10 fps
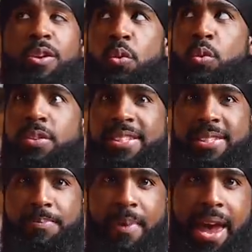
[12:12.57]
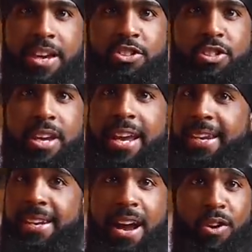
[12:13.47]
and or smash a
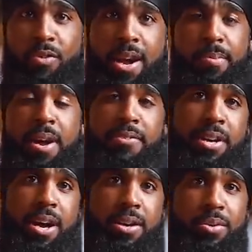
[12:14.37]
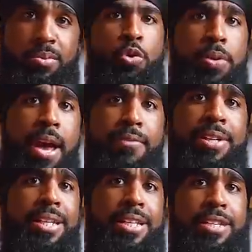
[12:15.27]
not ripe avocado? You would have
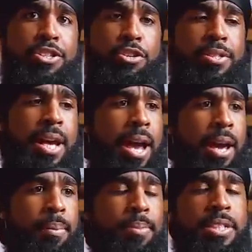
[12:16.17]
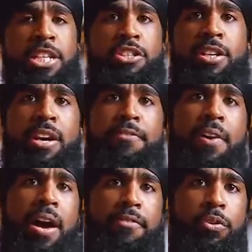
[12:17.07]
an easier time teaching a
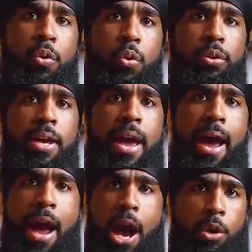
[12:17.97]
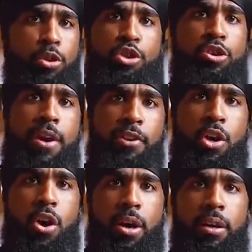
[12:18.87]
five-year-old how to drive a
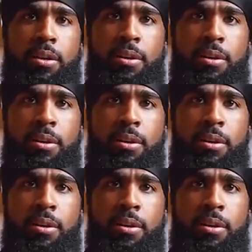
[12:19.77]
car.